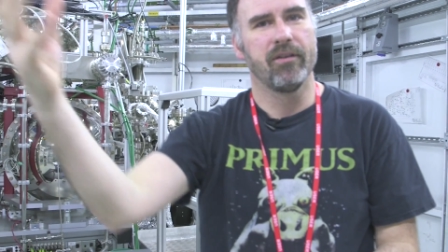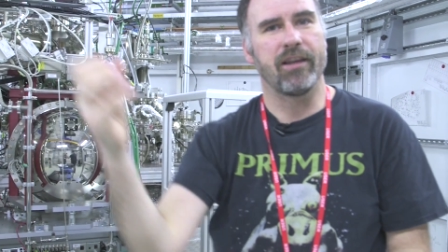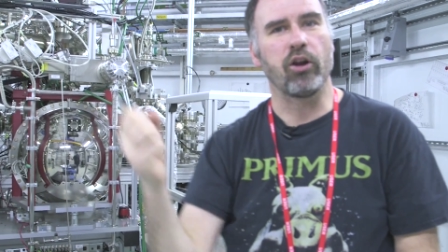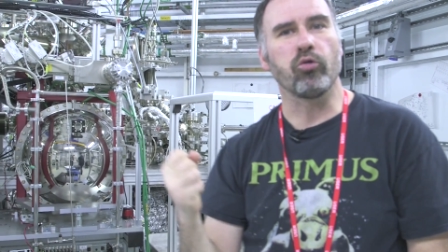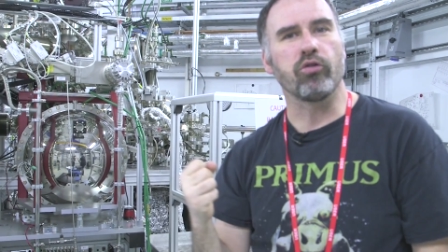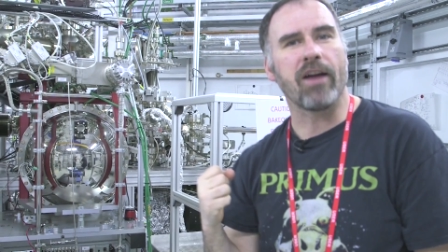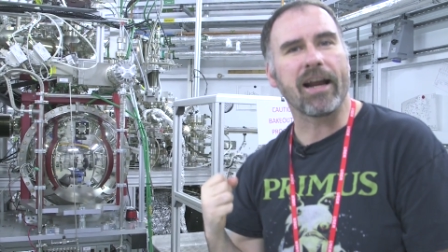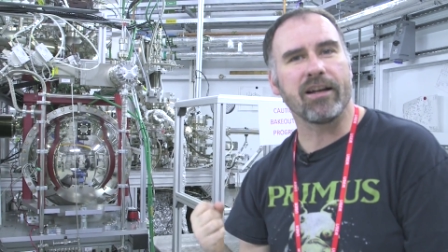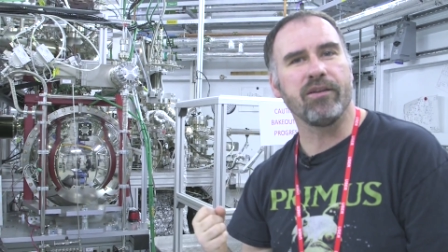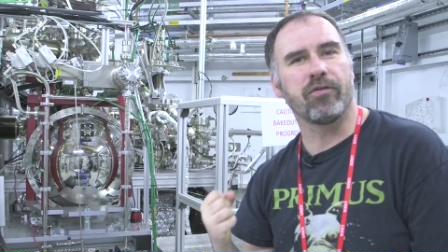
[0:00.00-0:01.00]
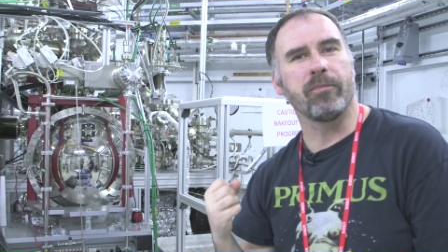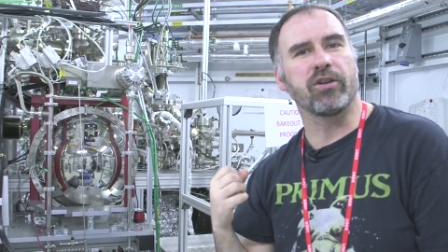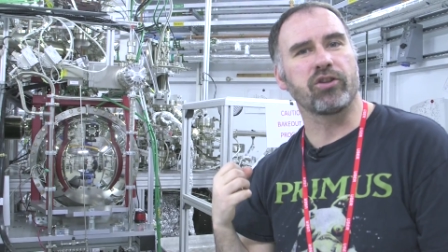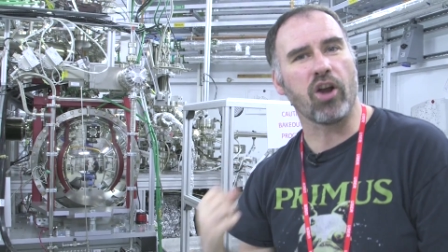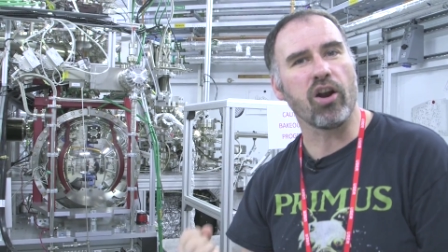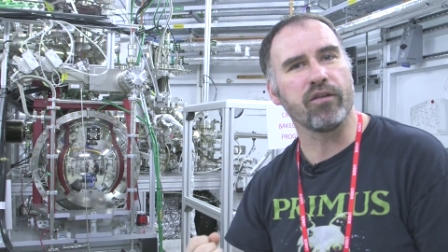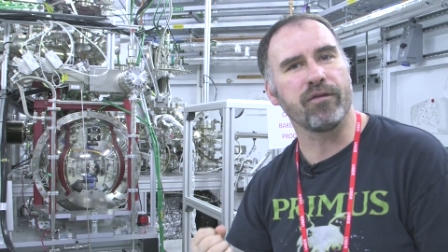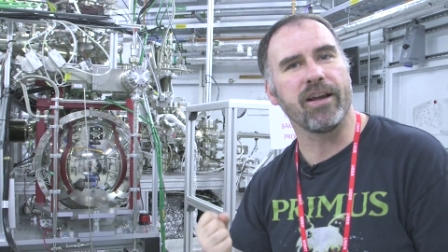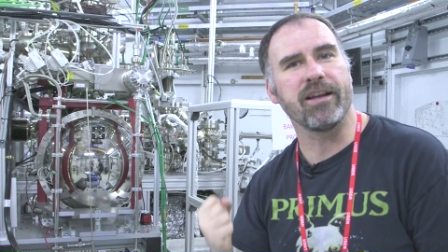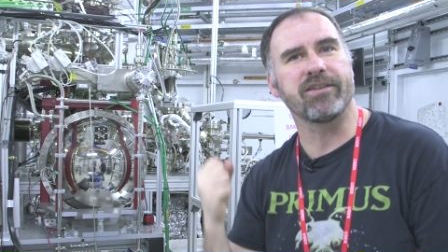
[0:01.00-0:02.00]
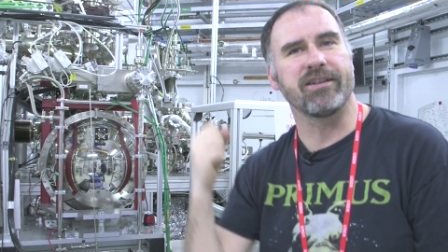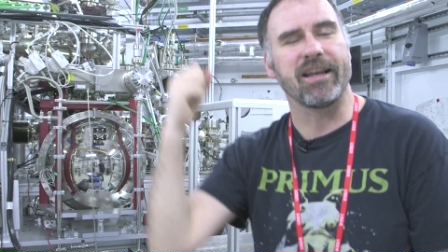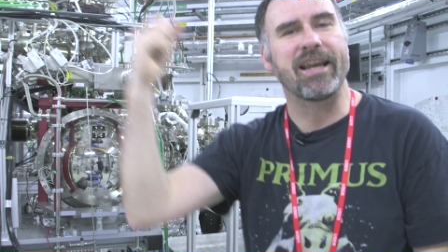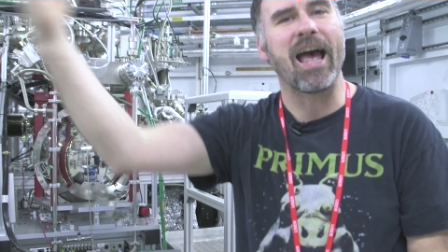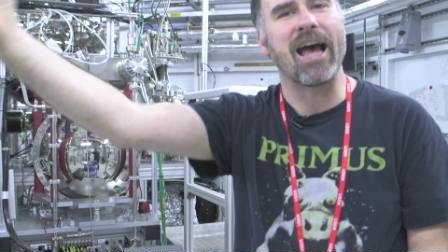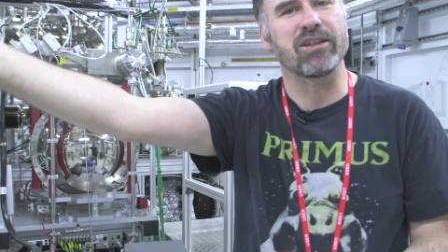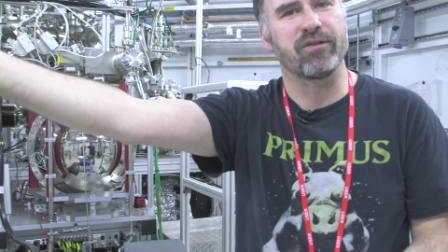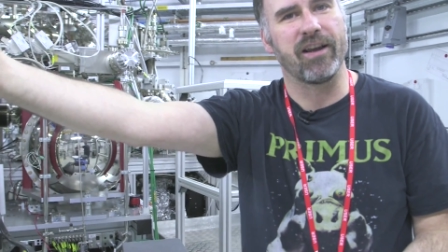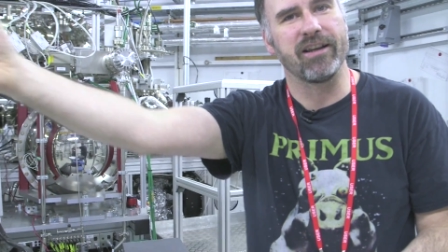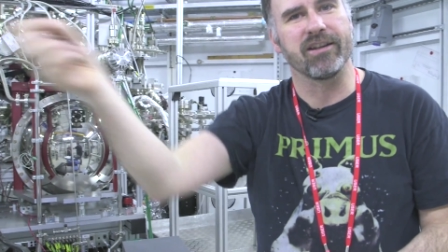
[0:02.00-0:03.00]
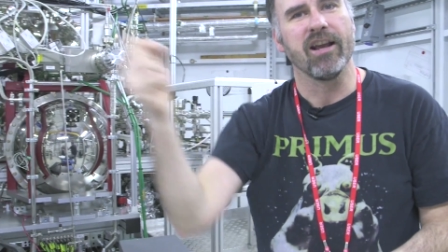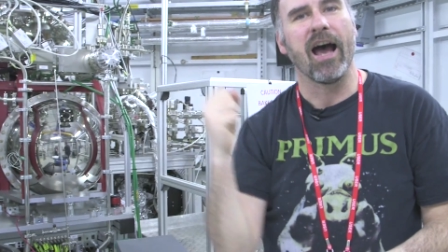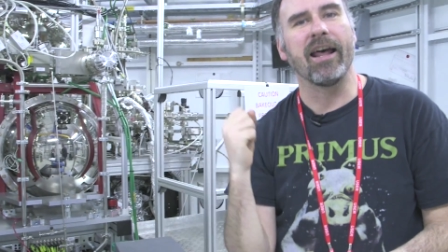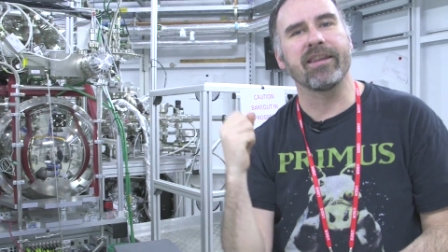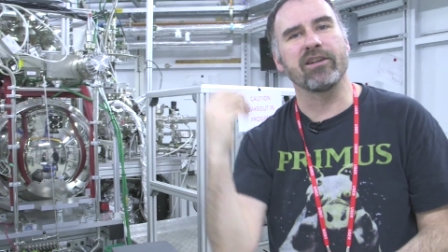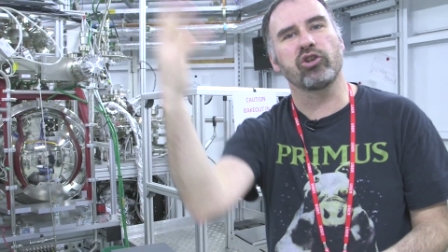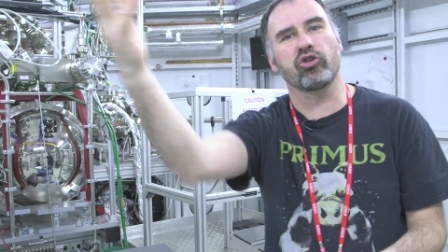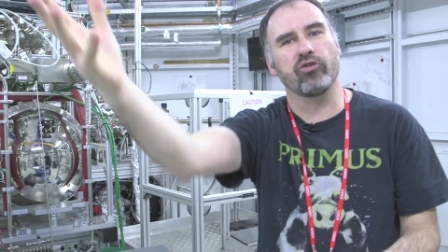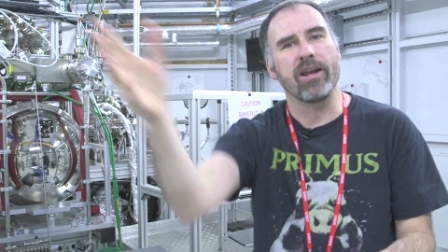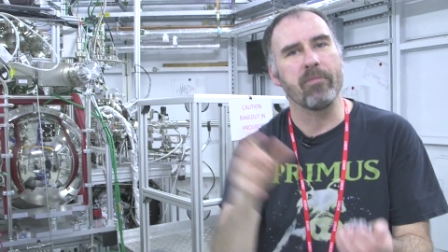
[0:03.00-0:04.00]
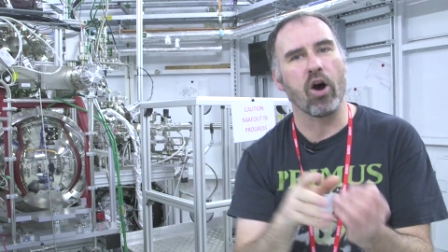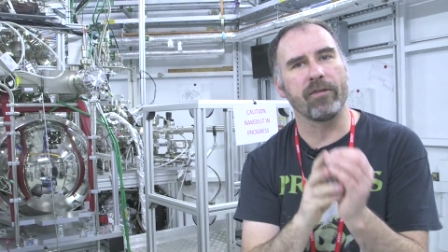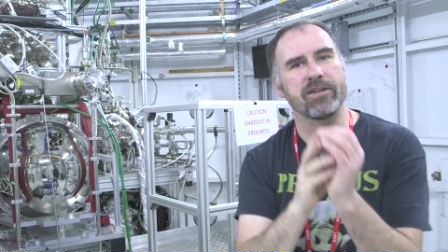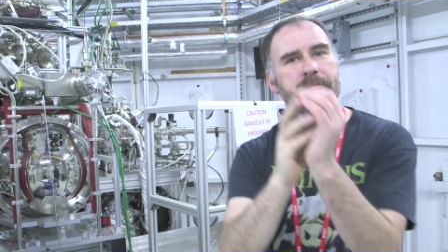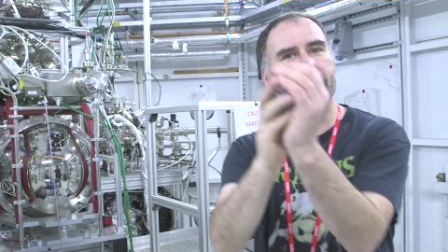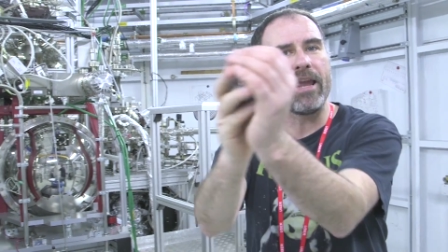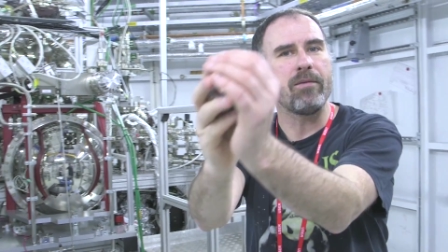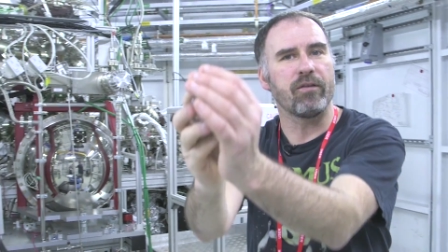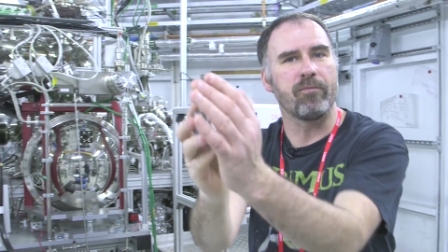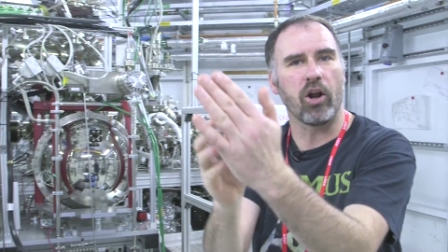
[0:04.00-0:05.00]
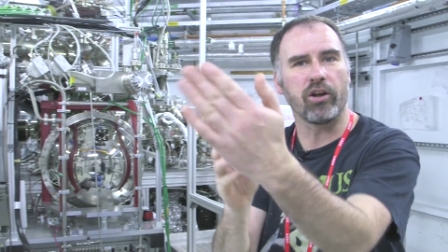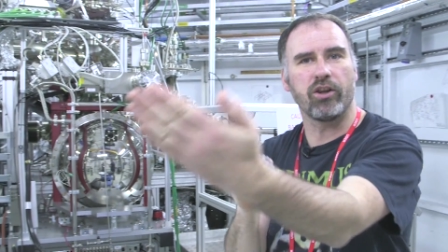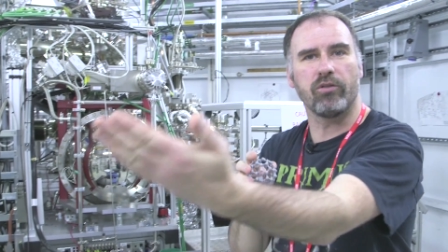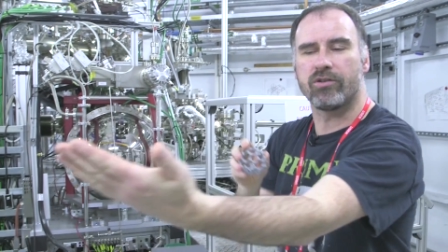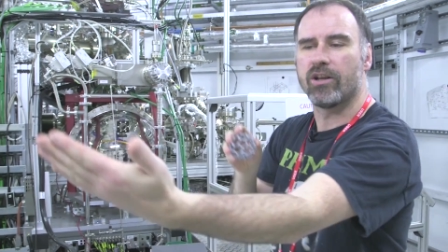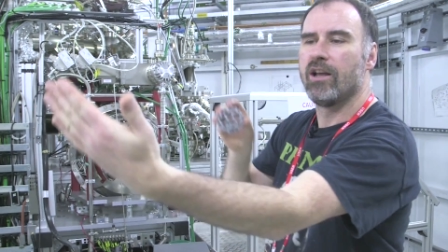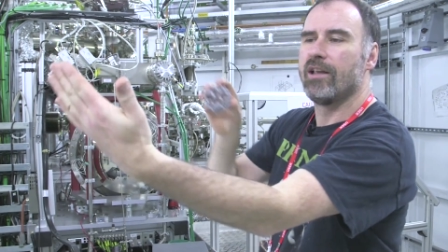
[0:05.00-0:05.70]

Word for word: They go directly from the solid phase to the gas phase, and they stream off as a beam of molecules.